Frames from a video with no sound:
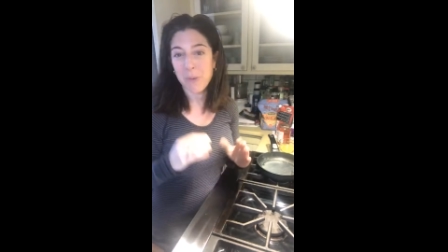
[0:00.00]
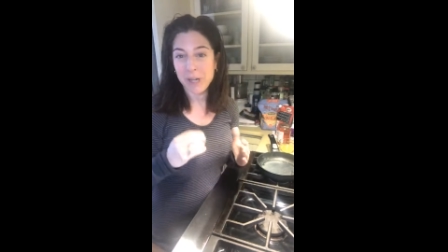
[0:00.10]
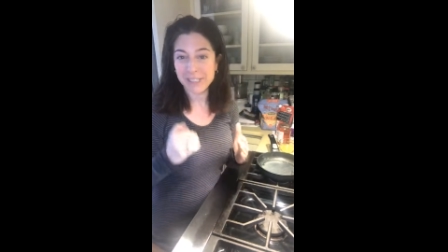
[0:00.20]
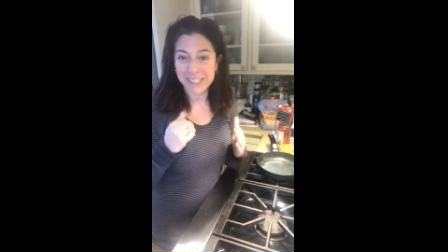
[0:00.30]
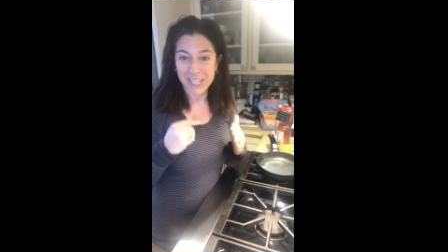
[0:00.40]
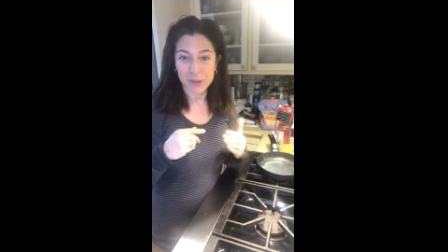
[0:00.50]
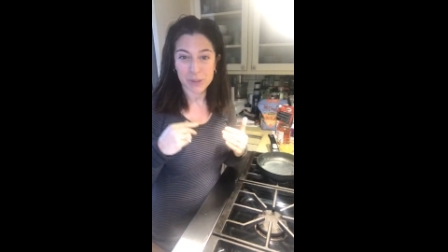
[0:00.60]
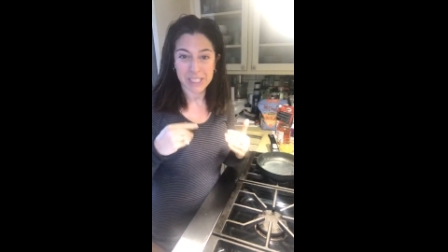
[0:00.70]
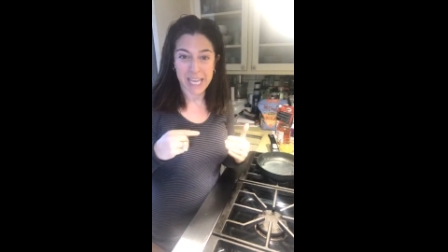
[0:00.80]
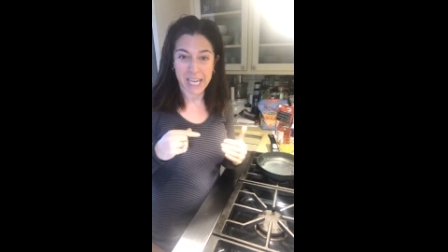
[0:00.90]
wanted to tell you
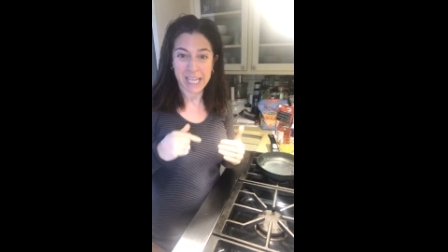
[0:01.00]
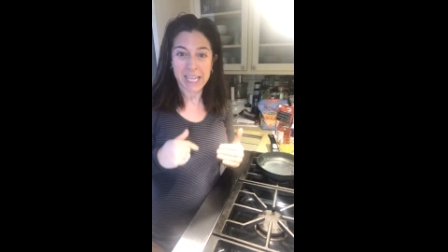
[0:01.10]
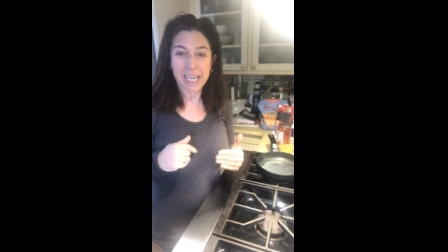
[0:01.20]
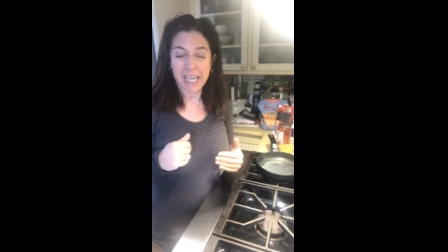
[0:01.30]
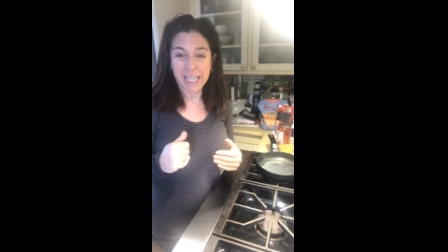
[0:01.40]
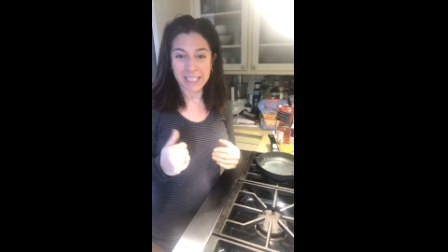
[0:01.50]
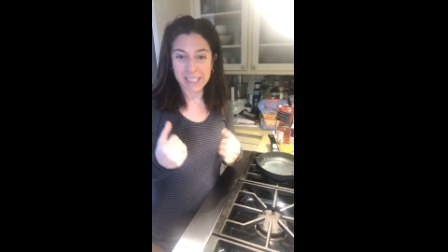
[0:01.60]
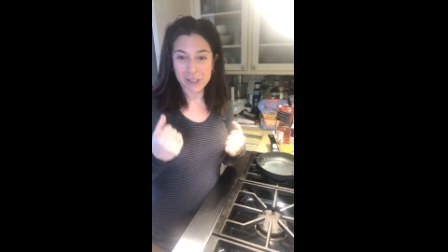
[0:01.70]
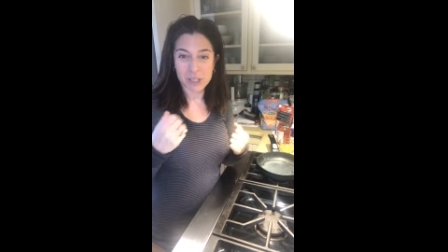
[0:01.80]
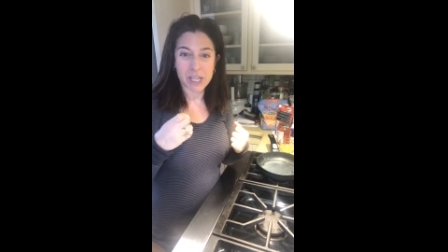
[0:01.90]
today is
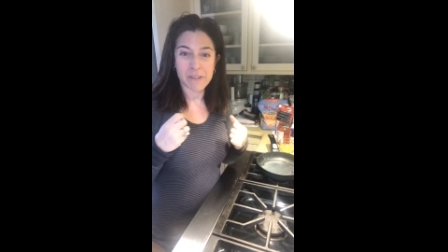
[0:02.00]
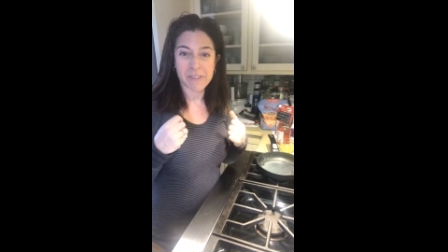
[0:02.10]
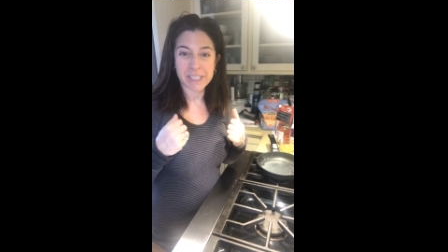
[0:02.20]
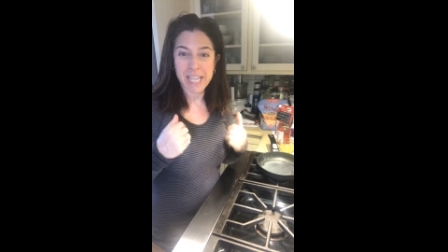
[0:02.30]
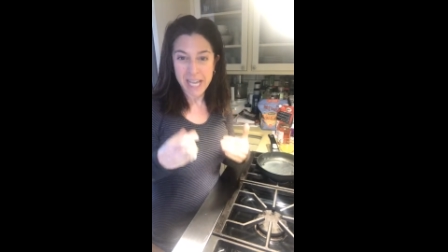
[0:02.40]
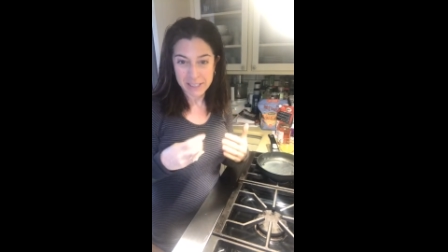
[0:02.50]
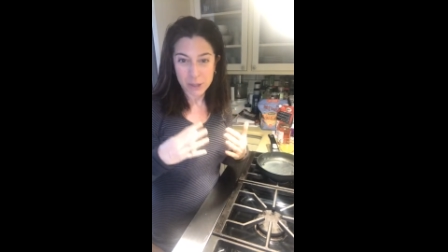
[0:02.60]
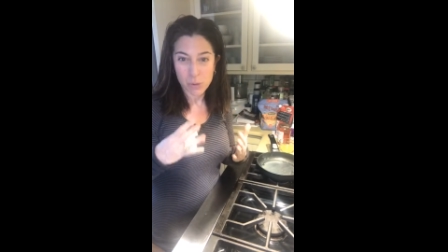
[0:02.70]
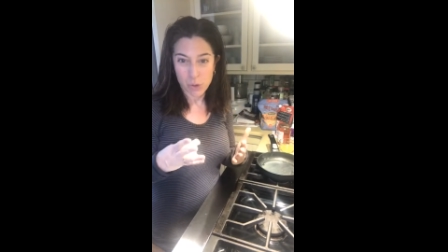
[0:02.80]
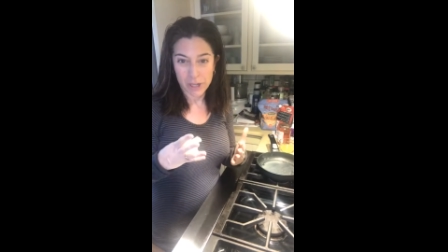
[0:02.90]
I just had a
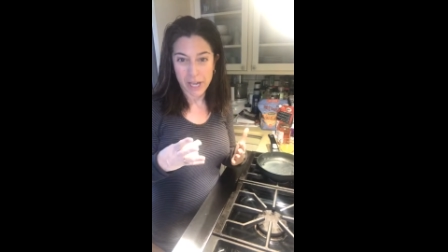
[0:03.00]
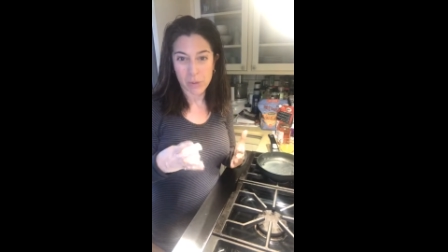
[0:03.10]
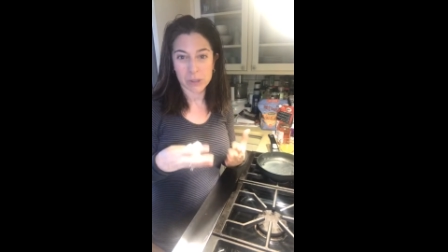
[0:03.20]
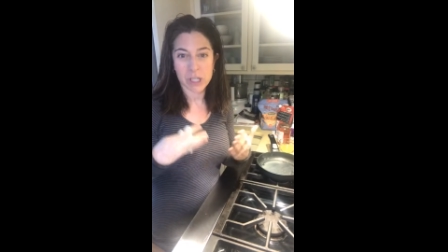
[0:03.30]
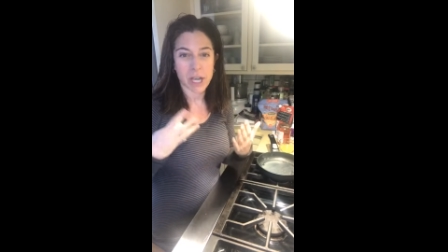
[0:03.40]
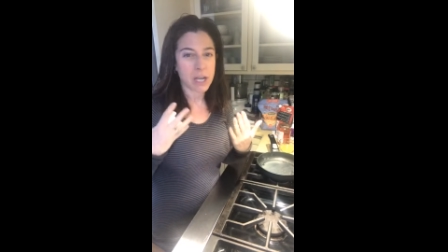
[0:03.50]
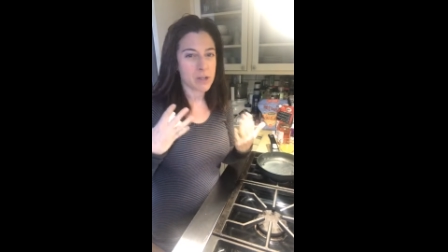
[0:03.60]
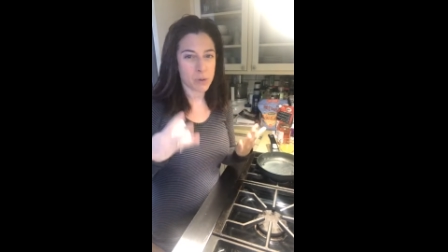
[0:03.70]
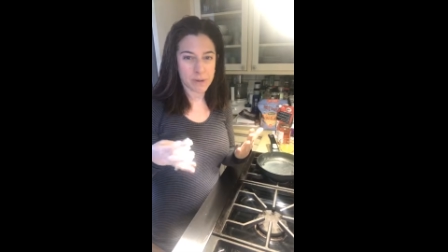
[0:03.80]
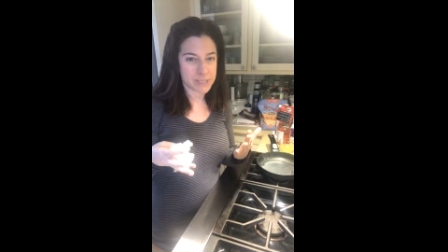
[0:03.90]
fantastic workout, which I
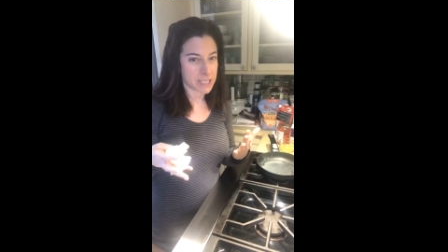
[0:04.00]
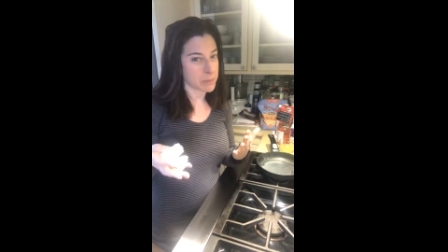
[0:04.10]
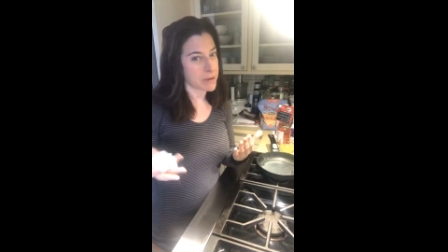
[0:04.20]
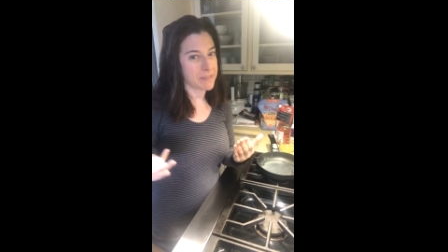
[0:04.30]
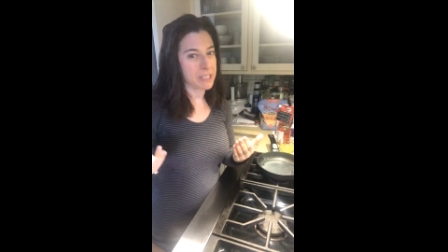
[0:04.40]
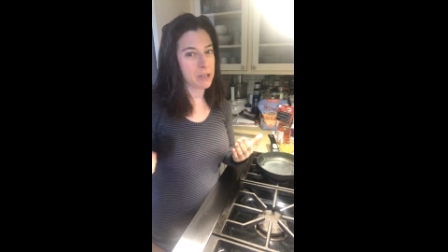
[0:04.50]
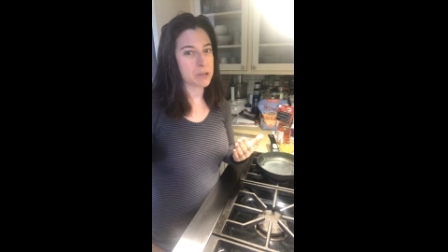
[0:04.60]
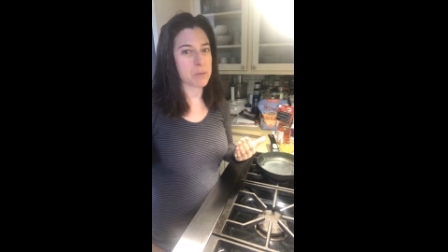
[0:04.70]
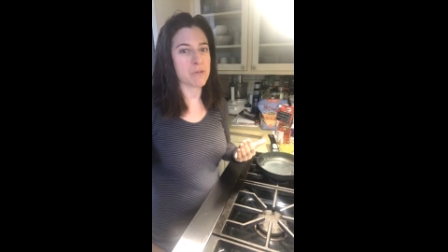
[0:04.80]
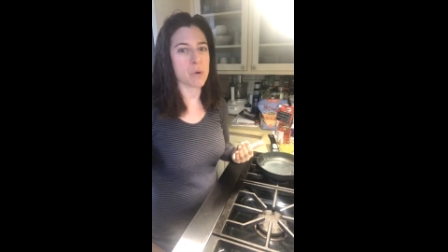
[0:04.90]
know I've said on my
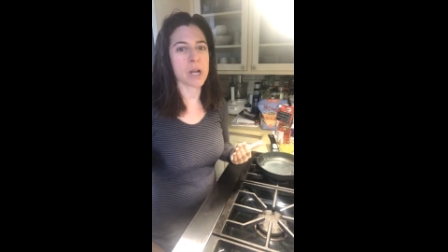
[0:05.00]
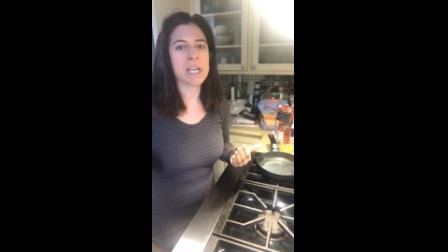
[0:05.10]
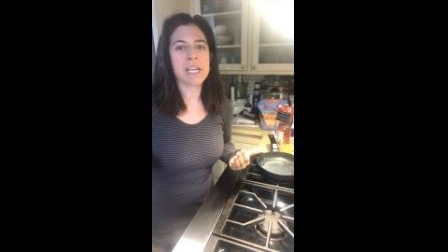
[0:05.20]
videos before,